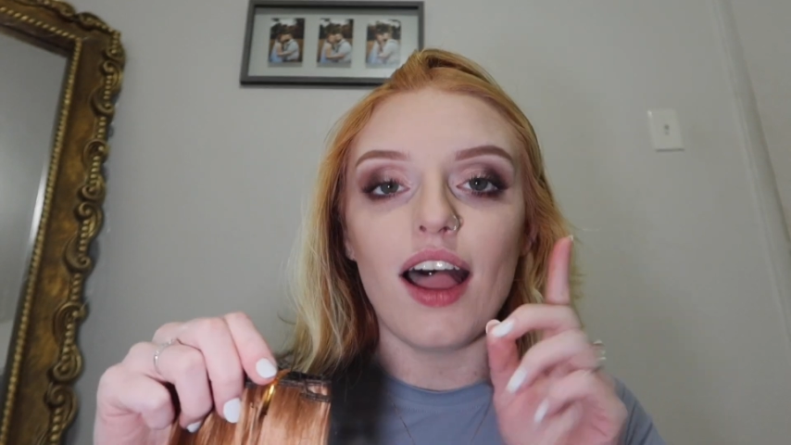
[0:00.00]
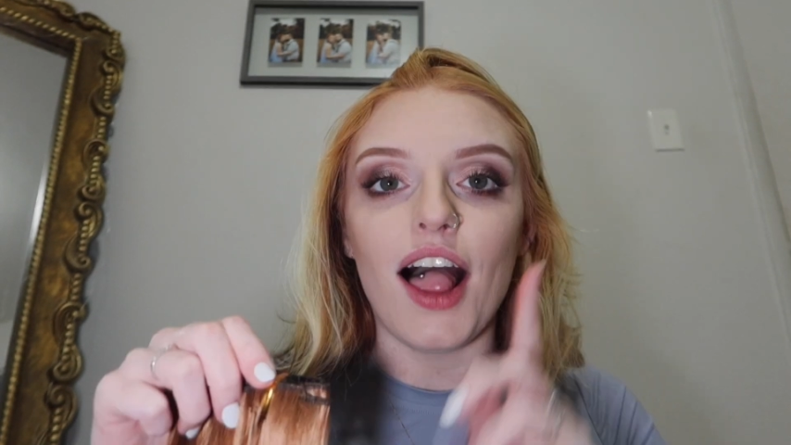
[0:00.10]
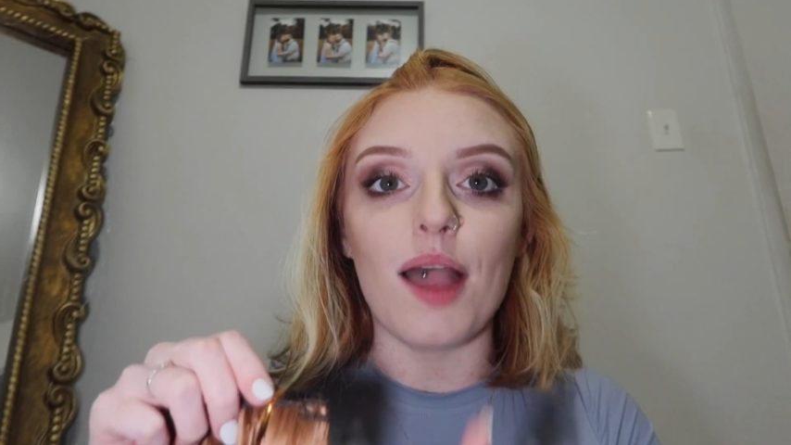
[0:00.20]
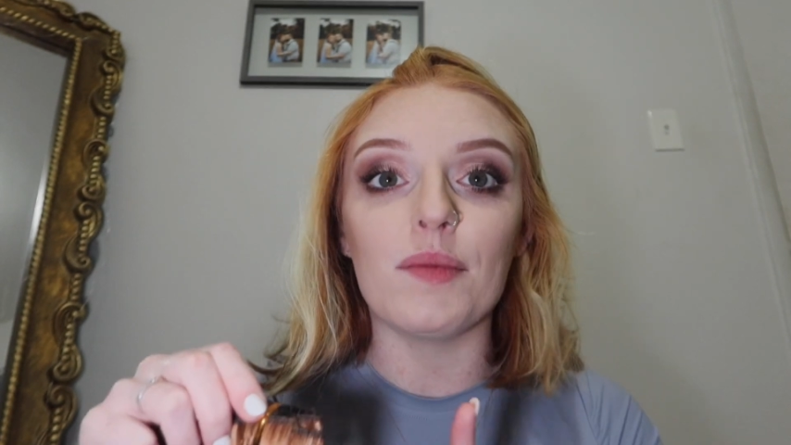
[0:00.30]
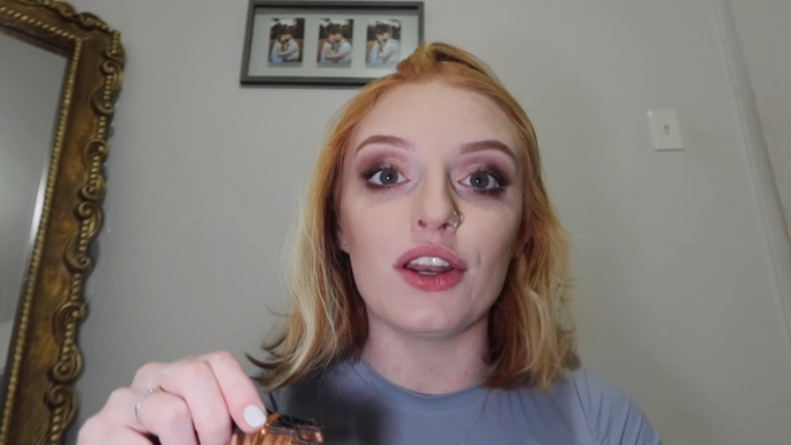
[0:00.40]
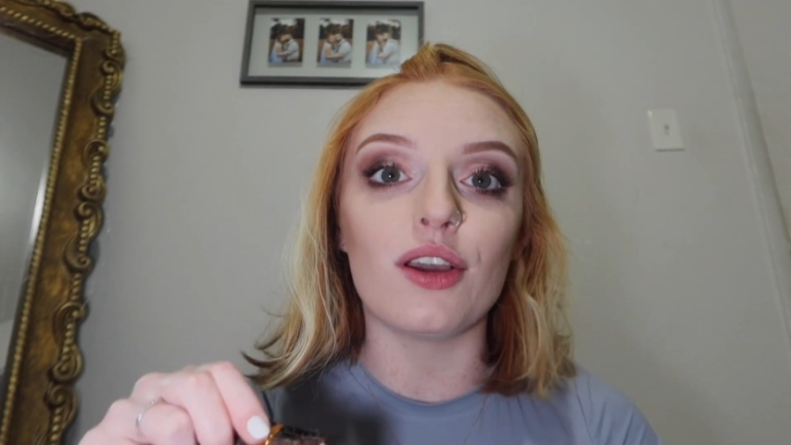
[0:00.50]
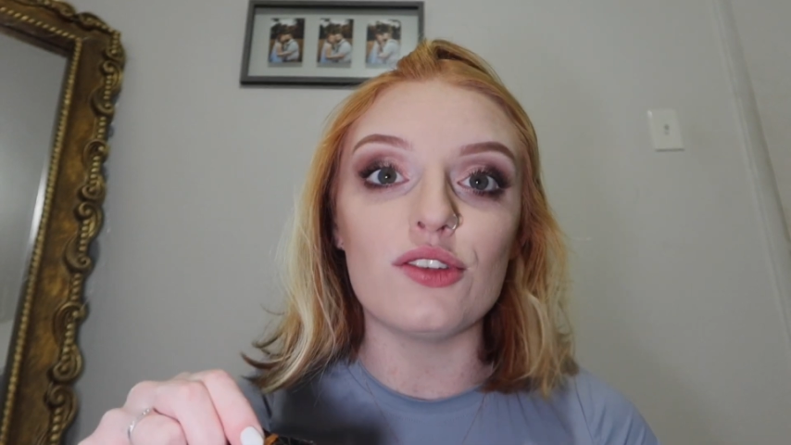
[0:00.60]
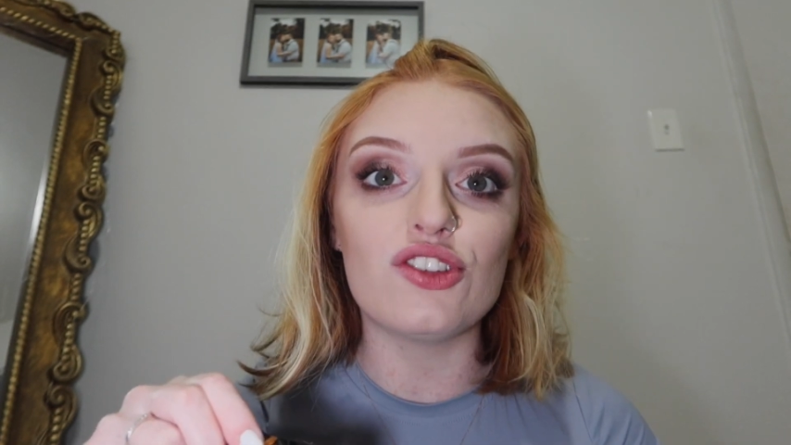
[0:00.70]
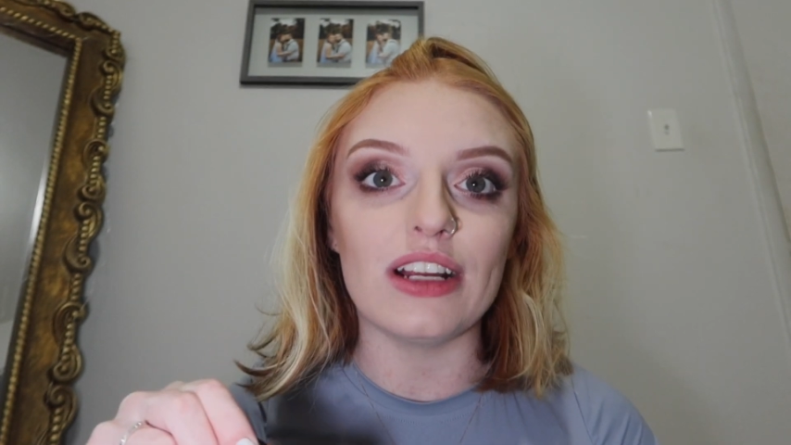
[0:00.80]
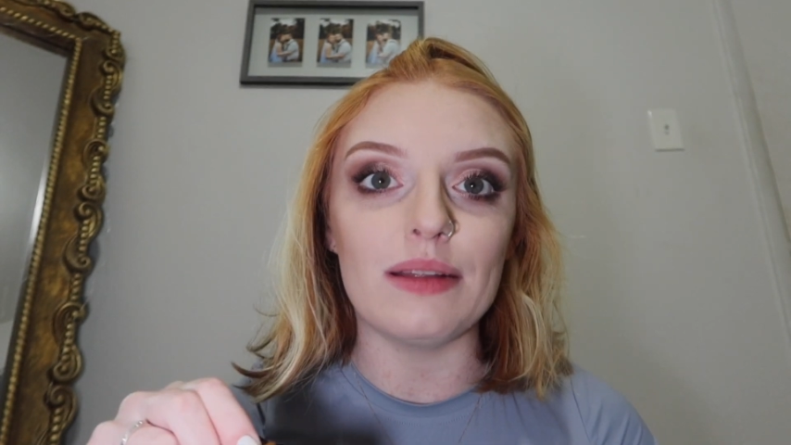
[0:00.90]
I'm gonna go
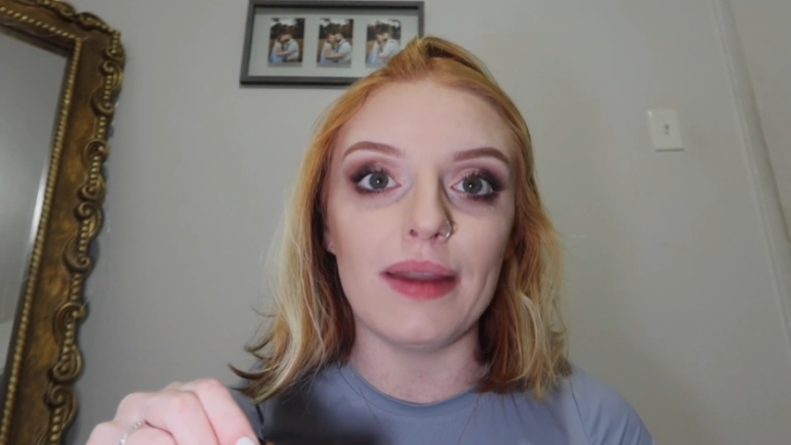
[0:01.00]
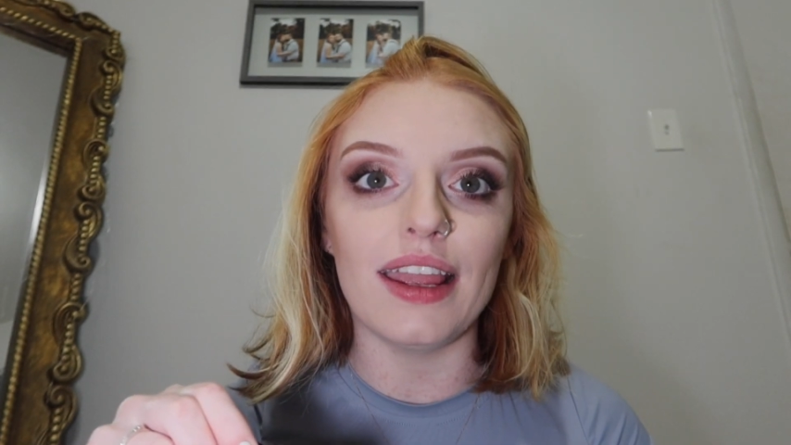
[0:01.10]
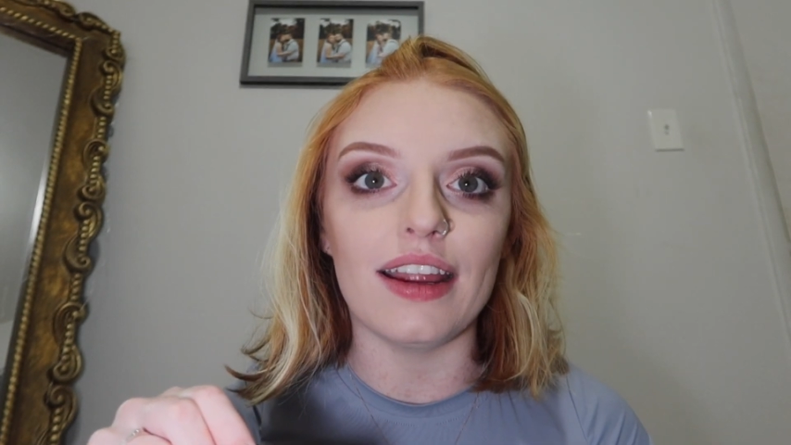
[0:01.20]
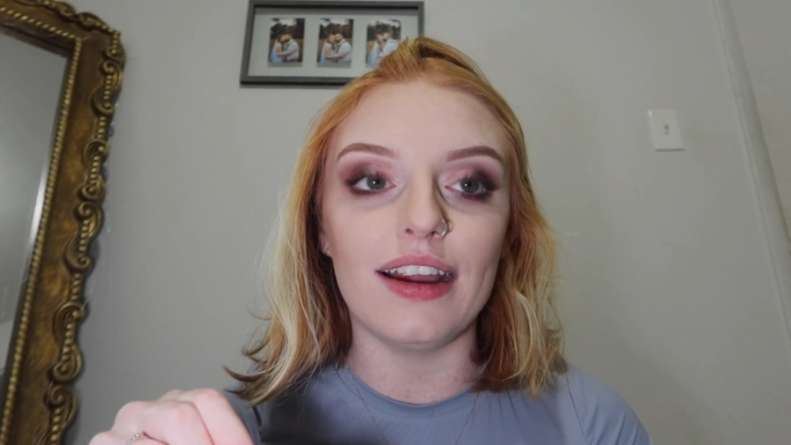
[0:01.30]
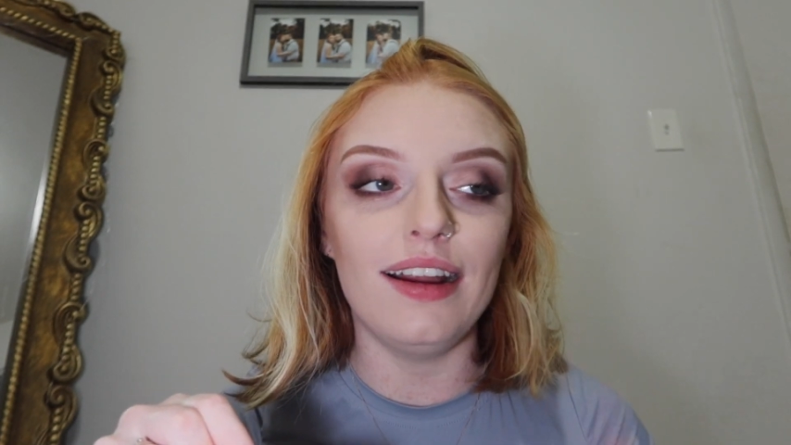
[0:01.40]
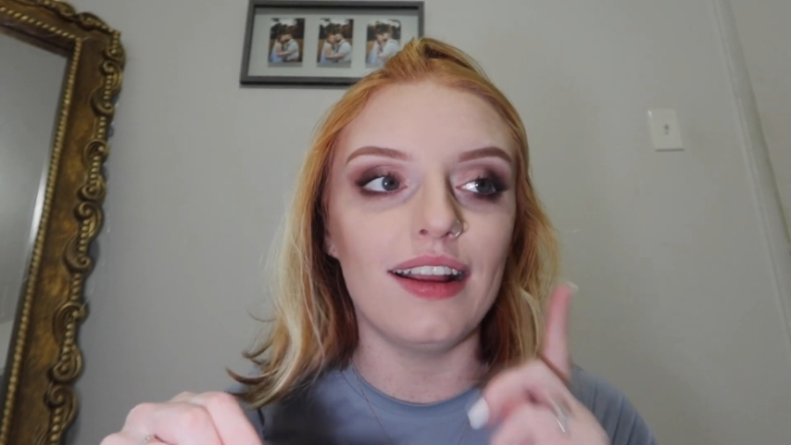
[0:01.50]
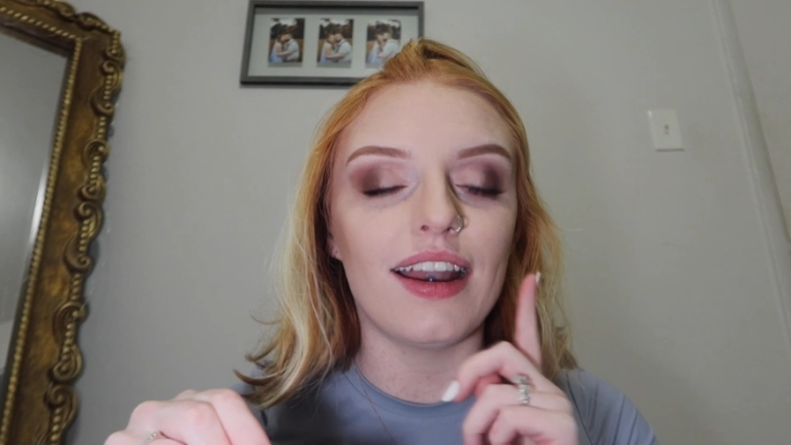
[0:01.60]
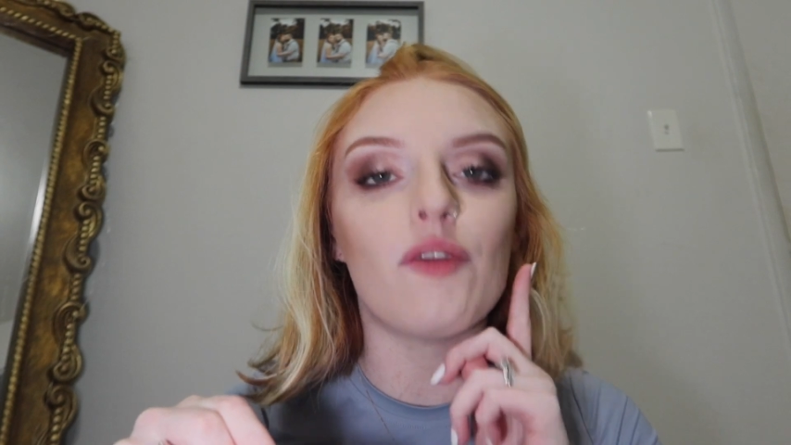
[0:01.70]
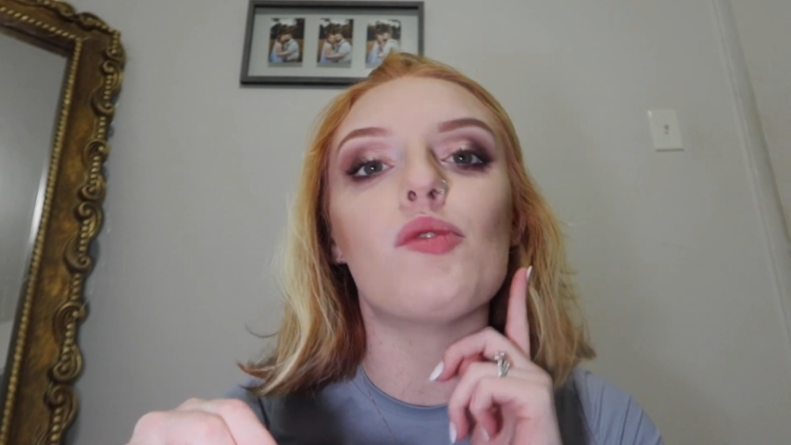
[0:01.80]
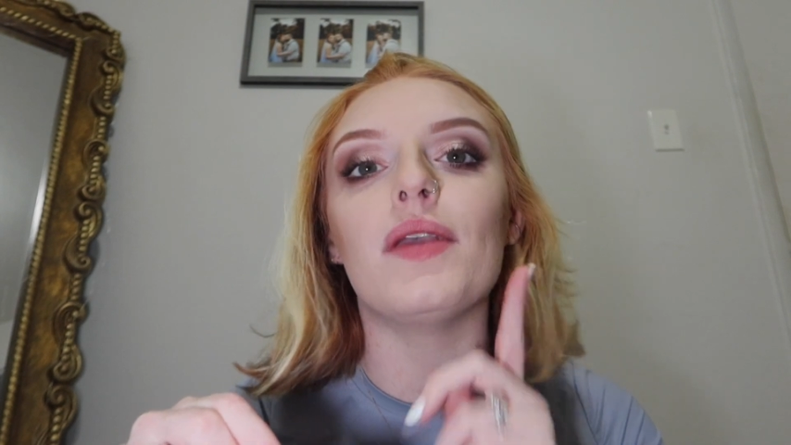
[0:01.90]
straighten my hair
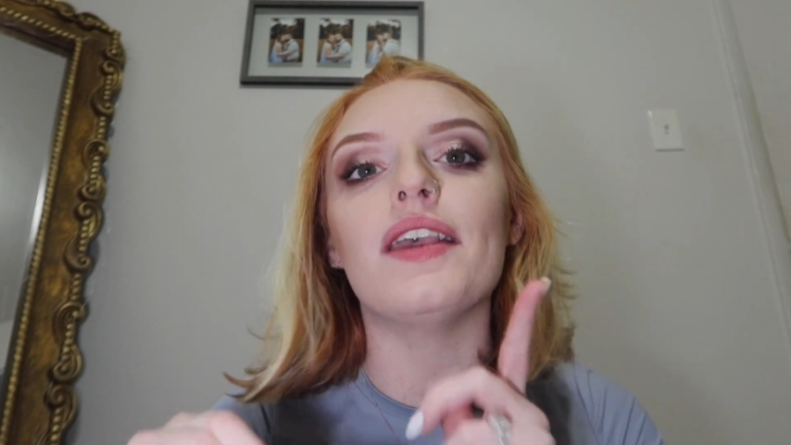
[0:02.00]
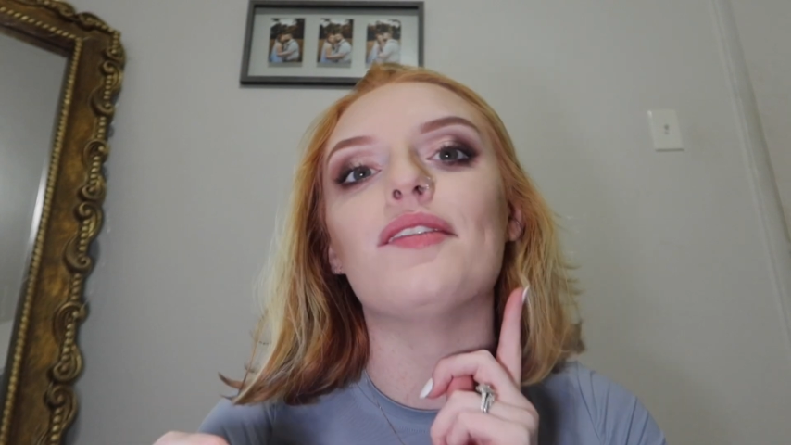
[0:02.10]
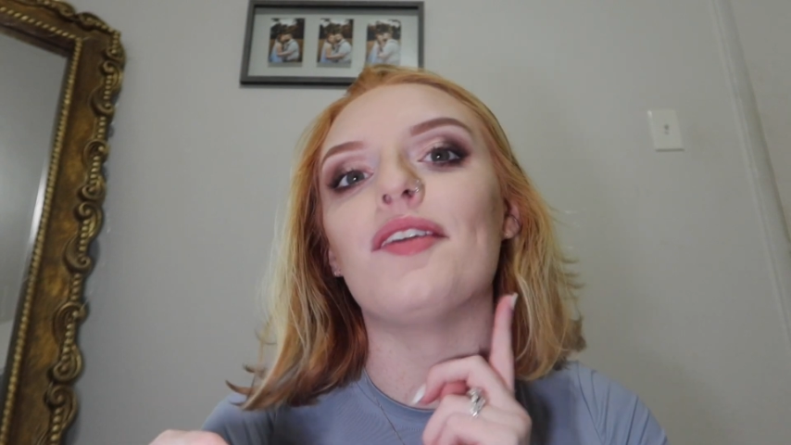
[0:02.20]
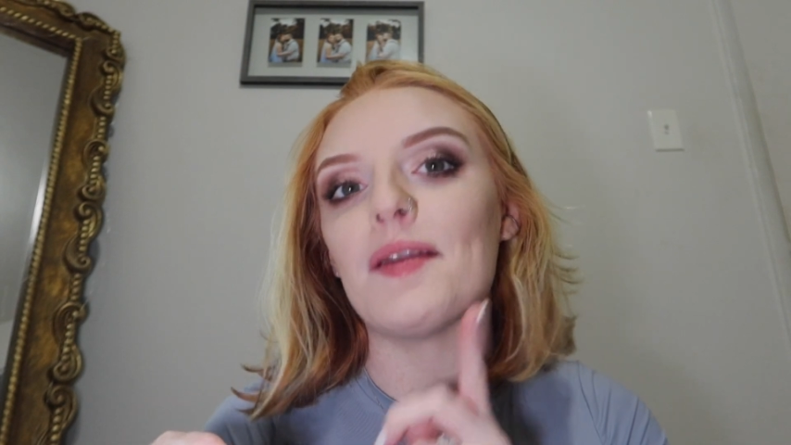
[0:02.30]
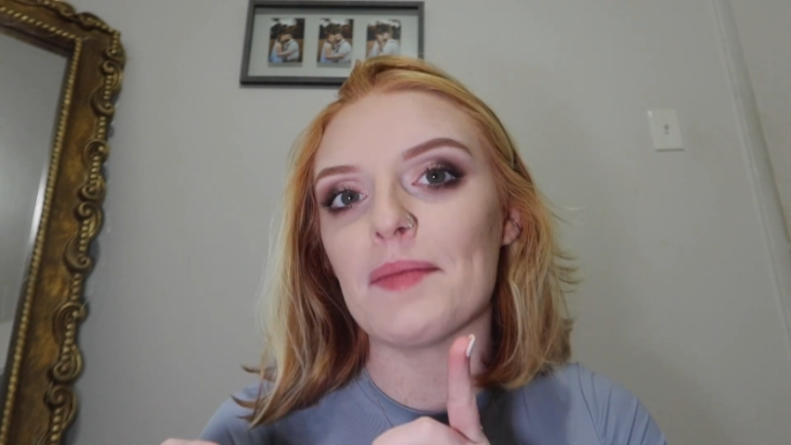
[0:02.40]
and I will be right